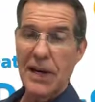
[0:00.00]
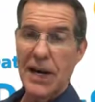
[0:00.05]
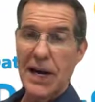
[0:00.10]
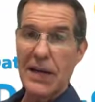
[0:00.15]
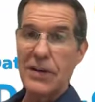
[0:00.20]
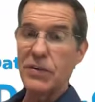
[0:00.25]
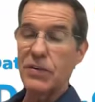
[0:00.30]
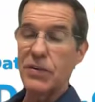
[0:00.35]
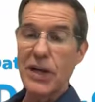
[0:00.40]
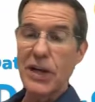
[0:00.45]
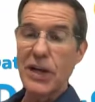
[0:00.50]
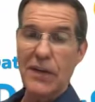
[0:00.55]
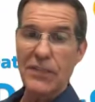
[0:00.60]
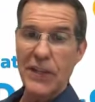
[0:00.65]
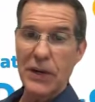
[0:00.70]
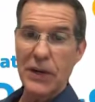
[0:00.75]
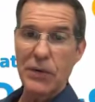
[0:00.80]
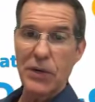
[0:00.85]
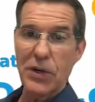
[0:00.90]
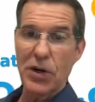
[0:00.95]
I do not
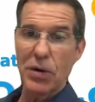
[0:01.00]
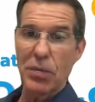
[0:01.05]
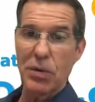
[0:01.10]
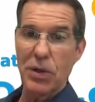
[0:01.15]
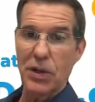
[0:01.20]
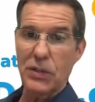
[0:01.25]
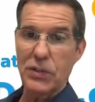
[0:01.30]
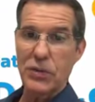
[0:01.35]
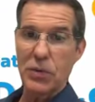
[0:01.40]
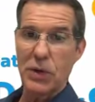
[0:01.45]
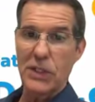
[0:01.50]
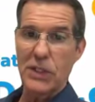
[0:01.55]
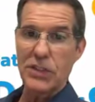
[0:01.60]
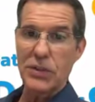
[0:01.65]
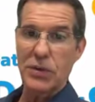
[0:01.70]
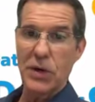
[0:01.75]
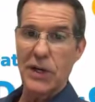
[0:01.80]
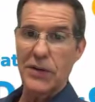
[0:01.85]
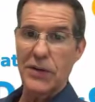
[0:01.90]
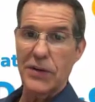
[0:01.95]
think we go below
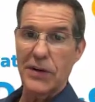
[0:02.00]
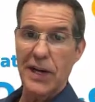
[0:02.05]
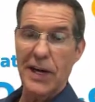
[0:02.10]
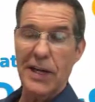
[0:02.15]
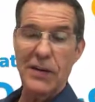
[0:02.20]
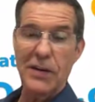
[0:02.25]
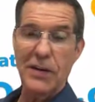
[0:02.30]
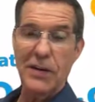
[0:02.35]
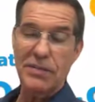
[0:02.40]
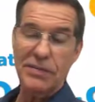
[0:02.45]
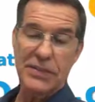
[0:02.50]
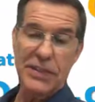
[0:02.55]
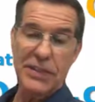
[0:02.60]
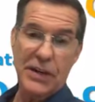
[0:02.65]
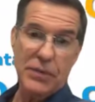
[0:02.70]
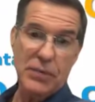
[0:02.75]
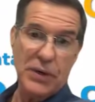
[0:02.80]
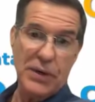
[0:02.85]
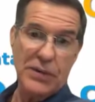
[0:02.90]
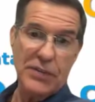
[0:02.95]
2,200. I don't
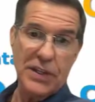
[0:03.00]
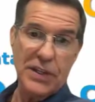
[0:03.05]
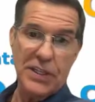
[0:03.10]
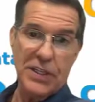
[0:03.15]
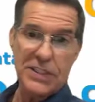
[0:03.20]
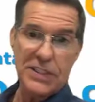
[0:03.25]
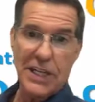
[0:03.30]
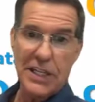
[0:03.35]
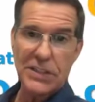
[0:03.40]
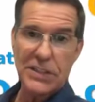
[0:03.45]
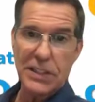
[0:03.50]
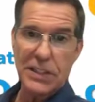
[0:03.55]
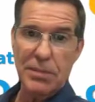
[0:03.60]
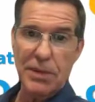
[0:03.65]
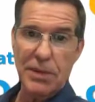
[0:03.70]
think we're even going to touch it.